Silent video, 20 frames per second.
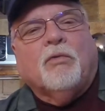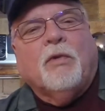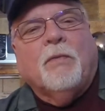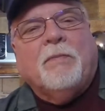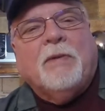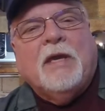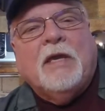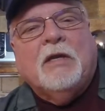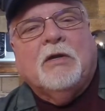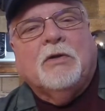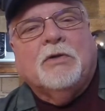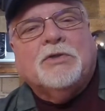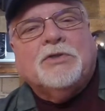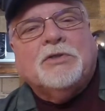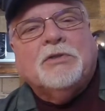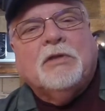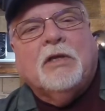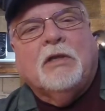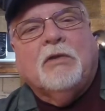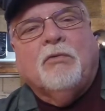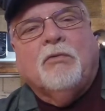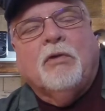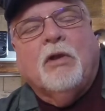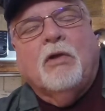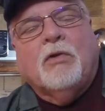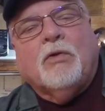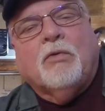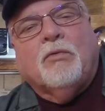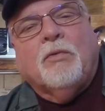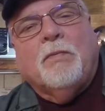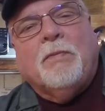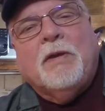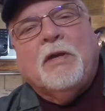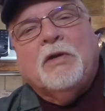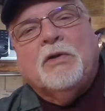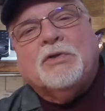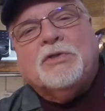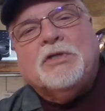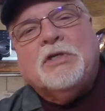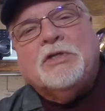repeaters and the local
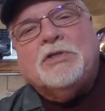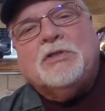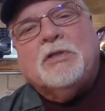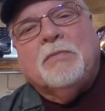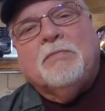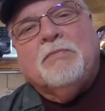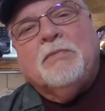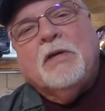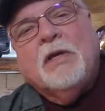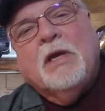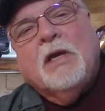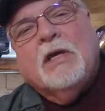repeater system,